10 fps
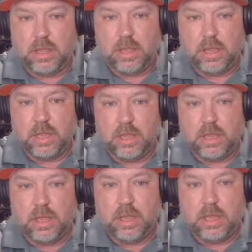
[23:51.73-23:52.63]

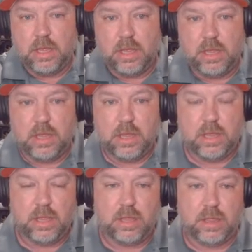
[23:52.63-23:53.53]

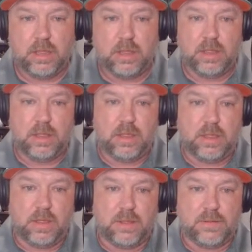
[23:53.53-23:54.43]

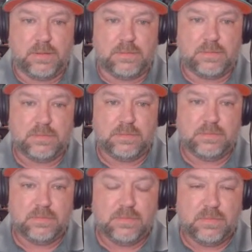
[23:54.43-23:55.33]

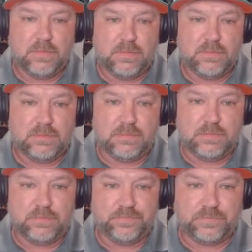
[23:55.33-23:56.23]

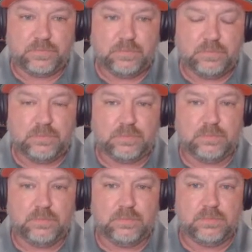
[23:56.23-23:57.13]

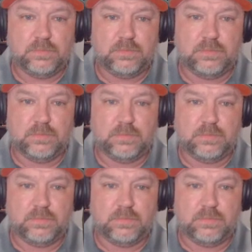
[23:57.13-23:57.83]
This person isn't speaking.